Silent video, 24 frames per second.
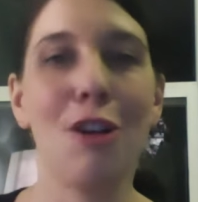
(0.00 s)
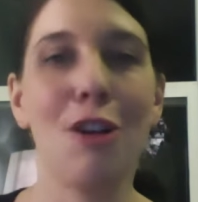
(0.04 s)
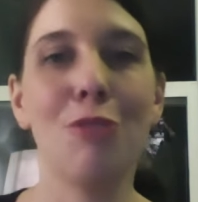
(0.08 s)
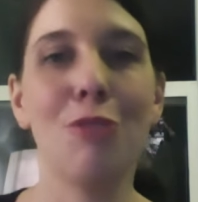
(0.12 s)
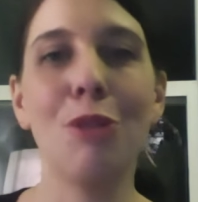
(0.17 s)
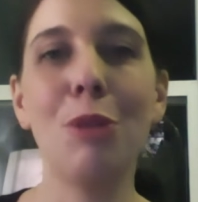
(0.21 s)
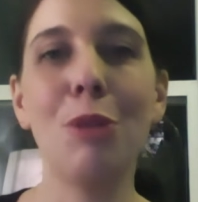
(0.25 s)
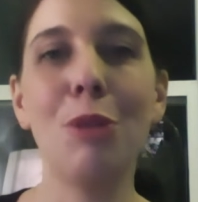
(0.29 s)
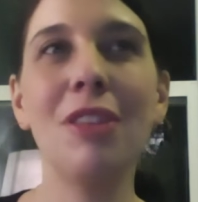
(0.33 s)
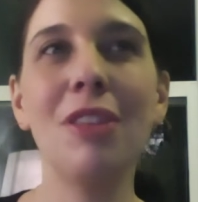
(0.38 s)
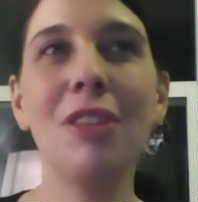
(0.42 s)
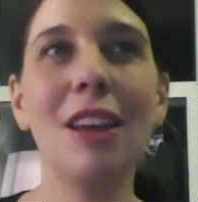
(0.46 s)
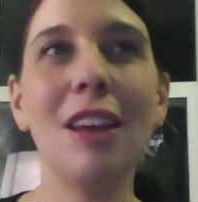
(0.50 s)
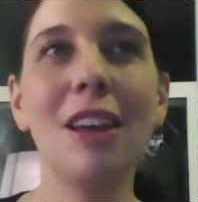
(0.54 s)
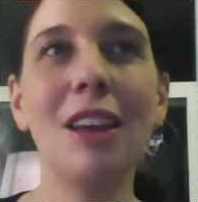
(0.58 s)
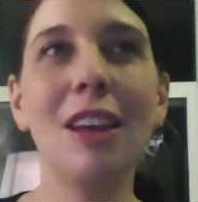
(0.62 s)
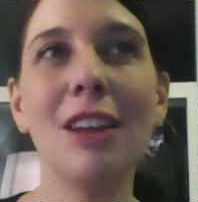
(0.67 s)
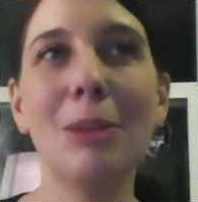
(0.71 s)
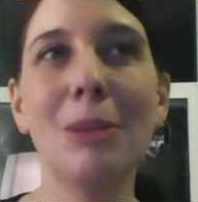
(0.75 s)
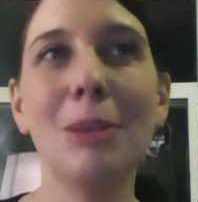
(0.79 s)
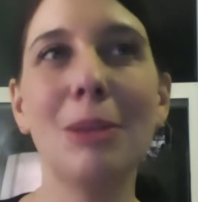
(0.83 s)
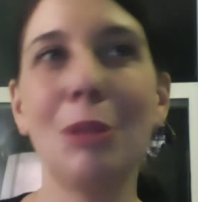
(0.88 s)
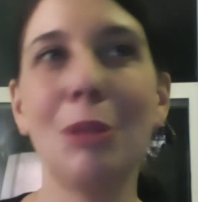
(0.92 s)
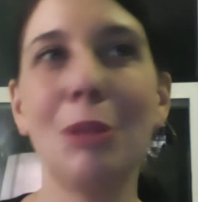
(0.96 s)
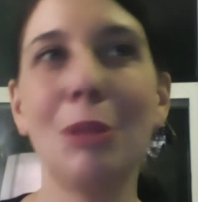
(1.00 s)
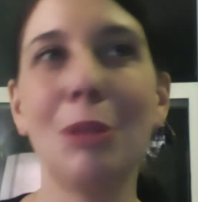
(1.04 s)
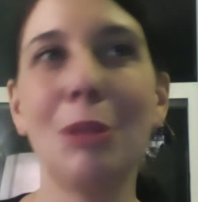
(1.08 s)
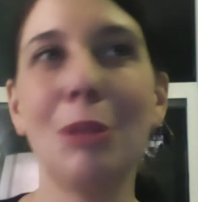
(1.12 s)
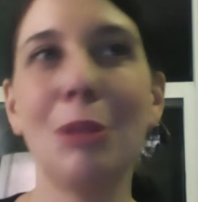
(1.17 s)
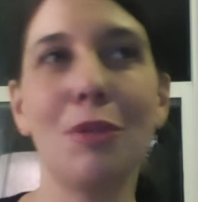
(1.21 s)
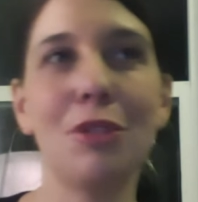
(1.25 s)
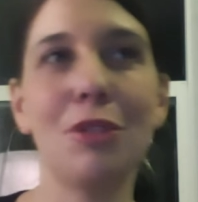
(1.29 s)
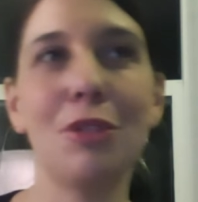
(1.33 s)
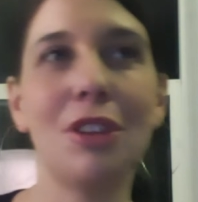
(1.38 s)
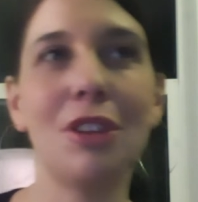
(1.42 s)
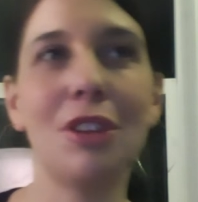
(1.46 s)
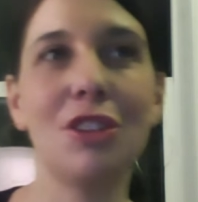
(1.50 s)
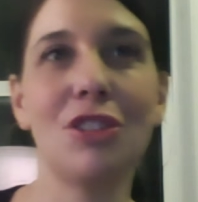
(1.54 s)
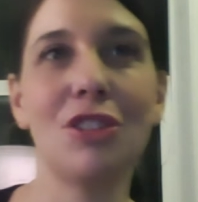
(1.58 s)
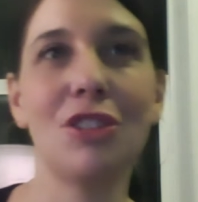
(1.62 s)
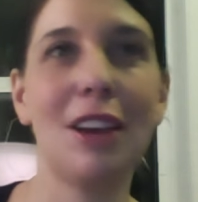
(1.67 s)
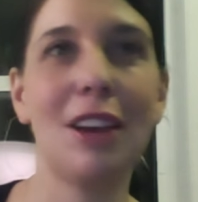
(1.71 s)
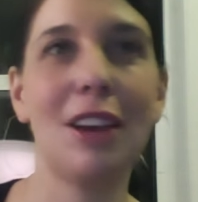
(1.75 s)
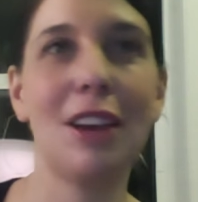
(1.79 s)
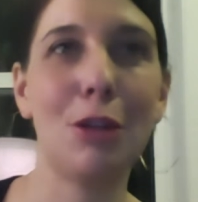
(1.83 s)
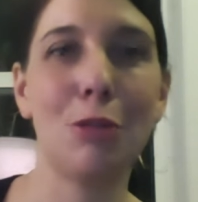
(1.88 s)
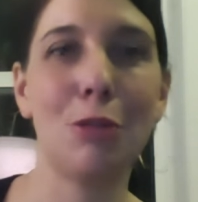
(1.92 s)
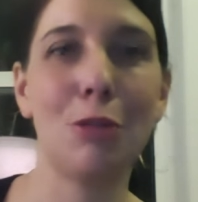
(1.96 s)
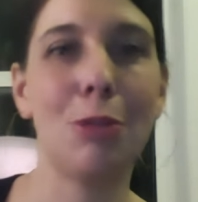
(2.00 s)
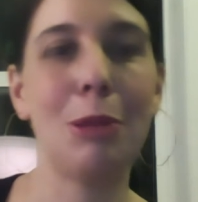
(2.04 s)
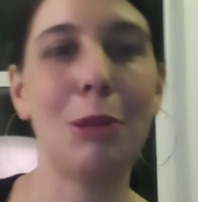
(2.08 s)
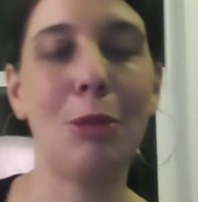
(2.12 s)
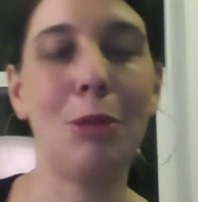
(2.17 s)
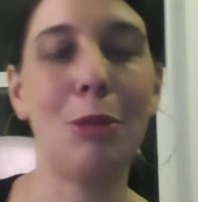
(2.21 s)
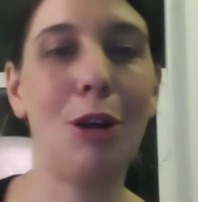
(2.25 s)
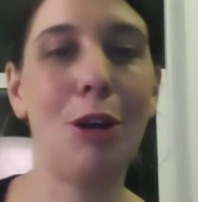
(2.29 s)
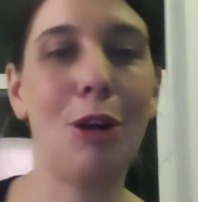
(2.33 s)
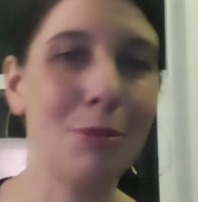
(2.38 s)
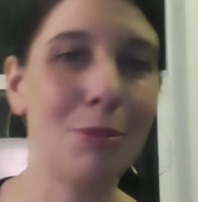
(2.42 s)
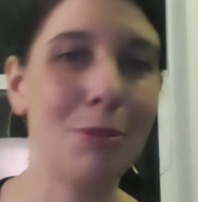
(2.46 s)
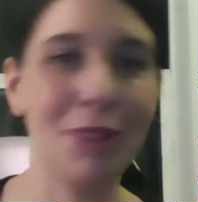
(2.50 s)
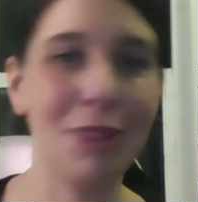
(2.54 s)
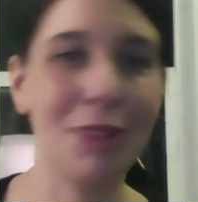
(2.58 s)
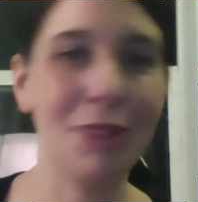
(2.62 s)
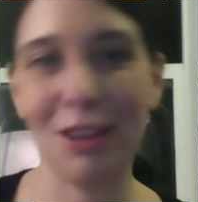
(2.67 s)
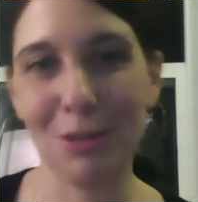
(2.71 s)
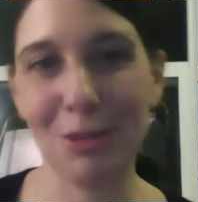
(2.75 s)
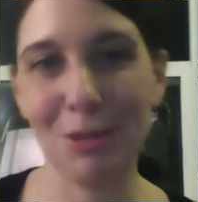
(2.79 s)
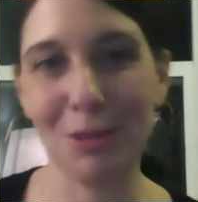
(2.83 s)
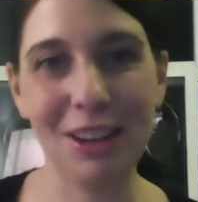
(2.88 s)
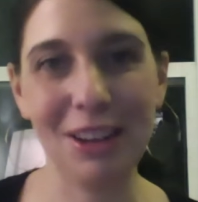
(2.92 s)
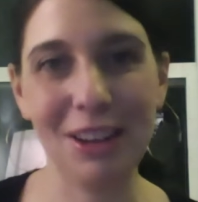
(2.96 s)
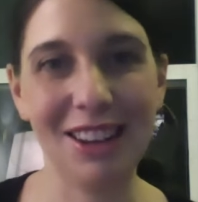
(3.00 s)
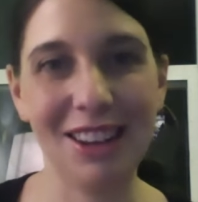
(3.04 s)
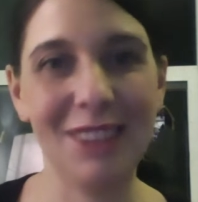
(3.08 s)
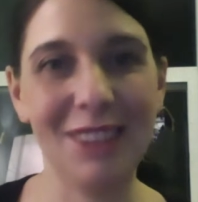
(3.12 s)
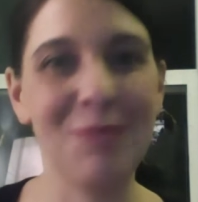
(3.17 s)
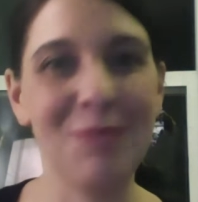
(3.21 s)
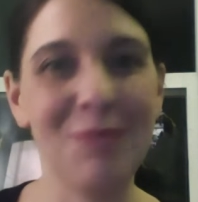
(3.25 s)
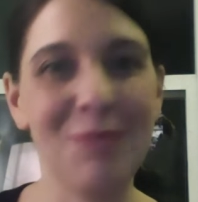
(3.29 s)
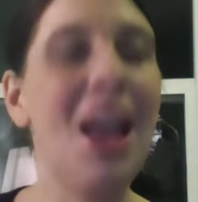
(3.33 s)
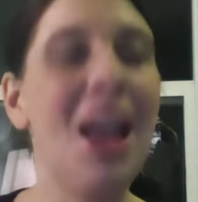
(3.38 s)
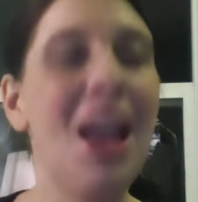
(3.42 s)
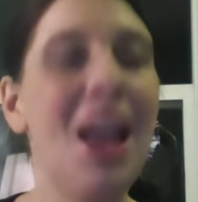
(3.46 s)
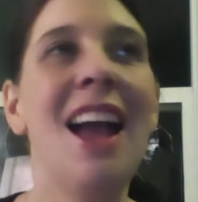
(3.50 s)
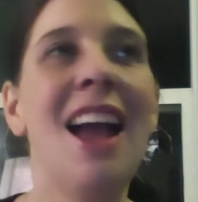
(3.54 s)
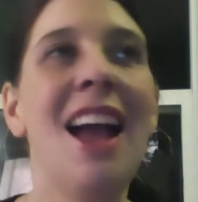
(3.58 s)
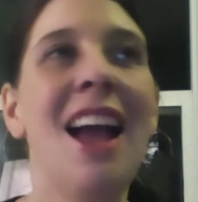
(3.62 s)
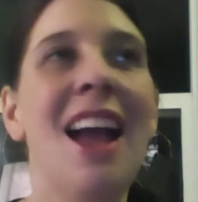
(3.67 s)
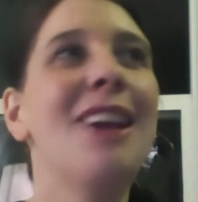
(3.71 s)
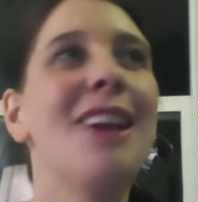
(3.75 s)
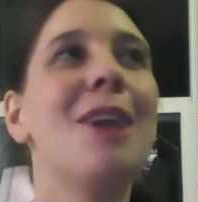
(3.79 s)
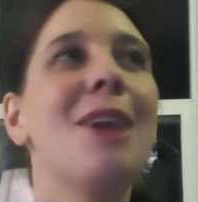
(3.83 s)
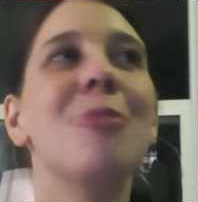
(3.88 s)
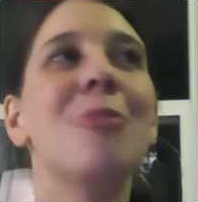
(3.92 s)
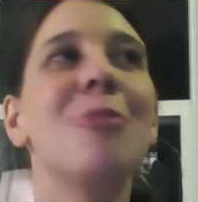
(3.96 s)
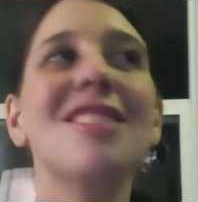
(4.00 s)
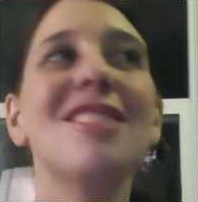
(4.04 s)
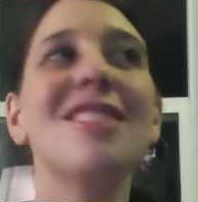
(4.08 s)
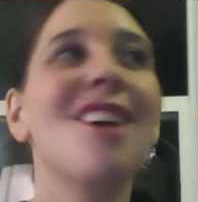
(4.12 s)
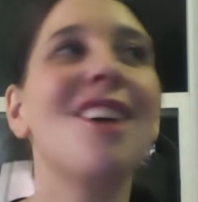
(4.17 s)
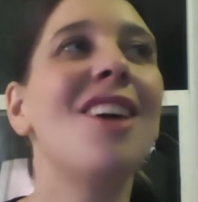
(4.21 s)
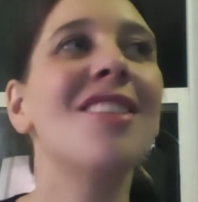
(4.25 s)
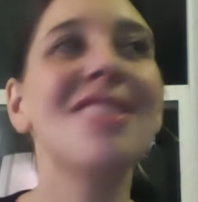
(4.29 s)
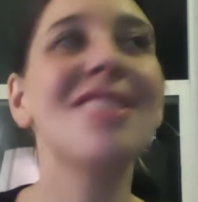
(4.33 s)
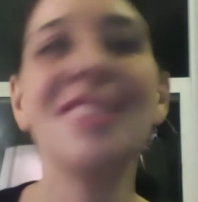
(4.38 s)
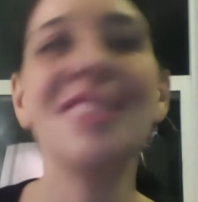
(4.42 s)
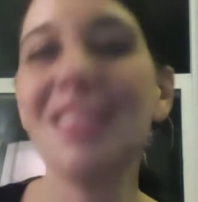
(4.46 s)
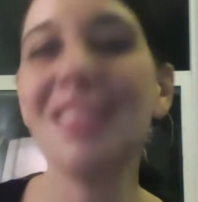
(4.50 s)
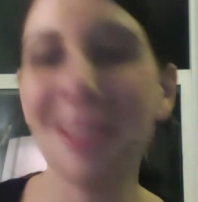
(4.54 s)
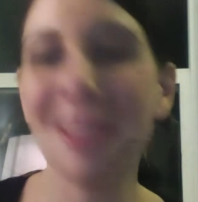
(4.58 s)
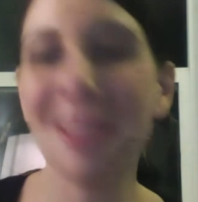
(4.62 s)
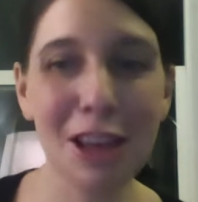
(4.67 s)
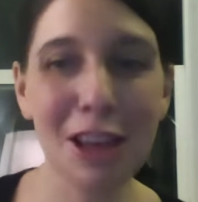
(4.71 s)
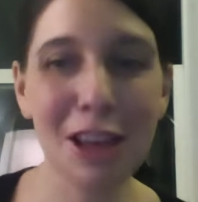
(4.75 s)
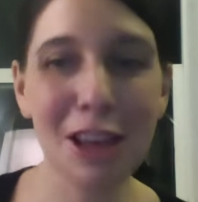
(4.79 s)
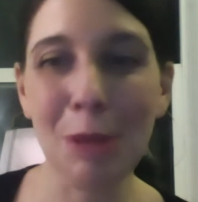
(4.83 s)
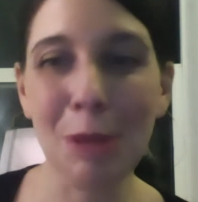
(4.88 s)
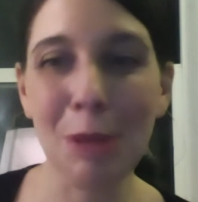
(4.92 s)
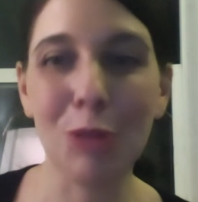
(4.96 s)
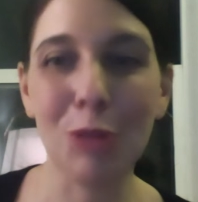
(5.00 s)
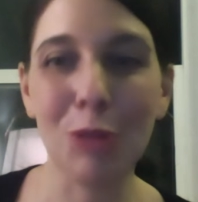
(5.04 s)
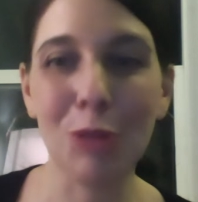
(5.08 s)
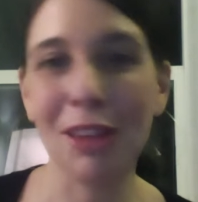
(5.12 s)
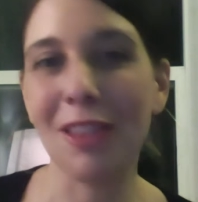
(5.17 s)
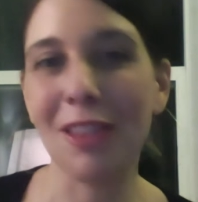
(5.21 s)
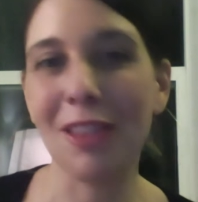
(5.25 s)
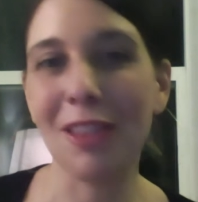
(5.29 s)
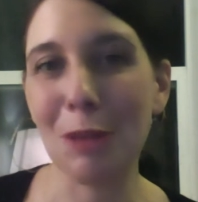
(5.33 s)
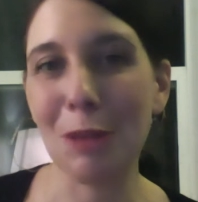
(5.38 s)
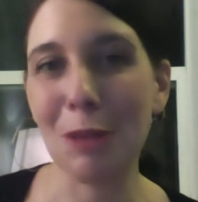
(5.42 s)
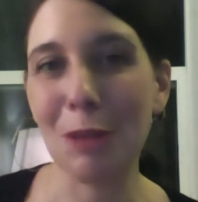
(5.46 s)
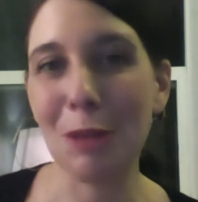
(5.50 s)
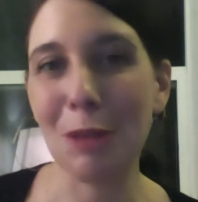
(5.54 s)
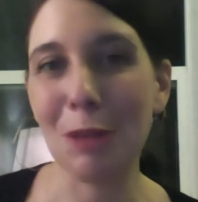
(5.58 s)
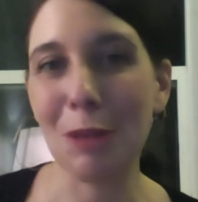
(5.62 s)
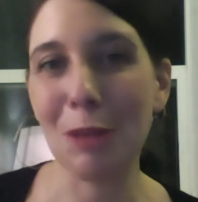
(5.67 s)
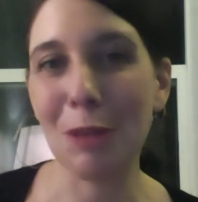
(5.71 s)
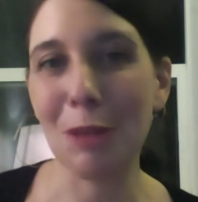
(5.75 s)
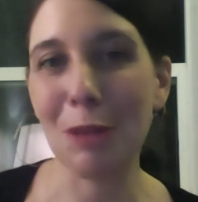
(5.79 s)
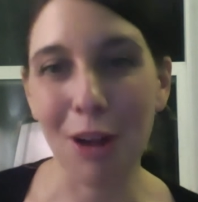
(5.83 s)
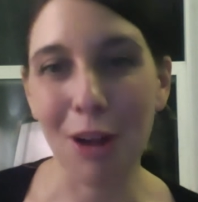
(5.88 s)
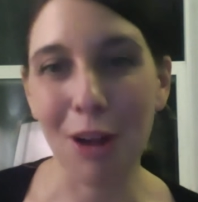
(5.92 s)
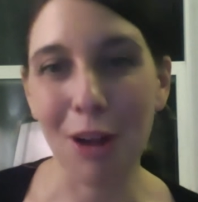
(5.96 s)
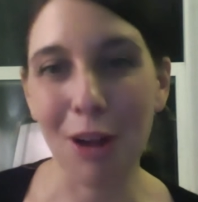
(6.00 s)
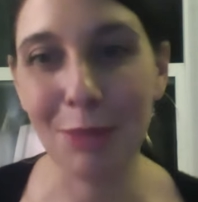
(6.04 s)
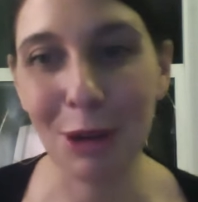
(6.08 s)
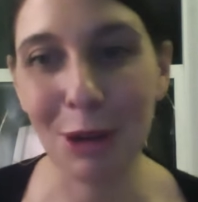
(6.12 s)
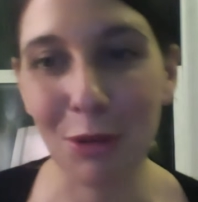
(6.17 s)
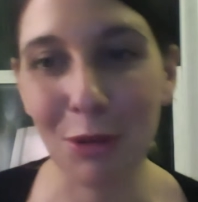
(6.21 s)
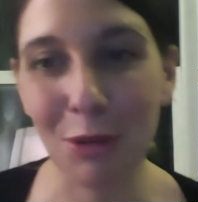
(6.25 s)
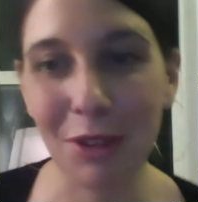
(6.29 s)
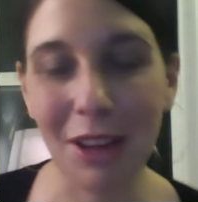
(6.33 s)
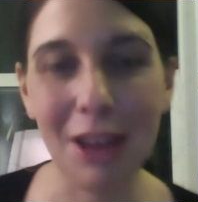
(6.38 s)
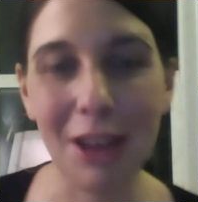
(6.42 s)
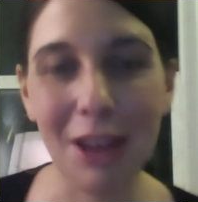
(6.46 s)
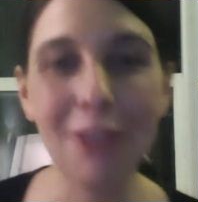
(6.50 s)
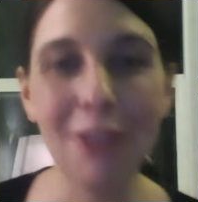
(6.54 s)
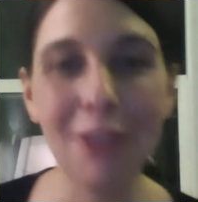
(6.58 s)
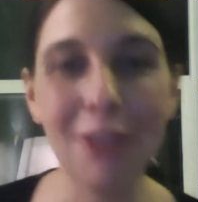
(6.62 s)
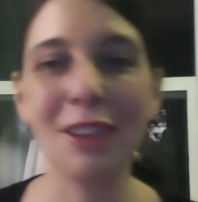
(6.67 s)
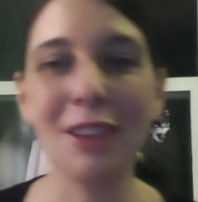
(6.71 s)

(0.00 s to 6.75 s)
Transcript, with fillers: or what would they think about this conversation I had with my mom last week, and I'm just constantly thinking about the way that they would process my own life,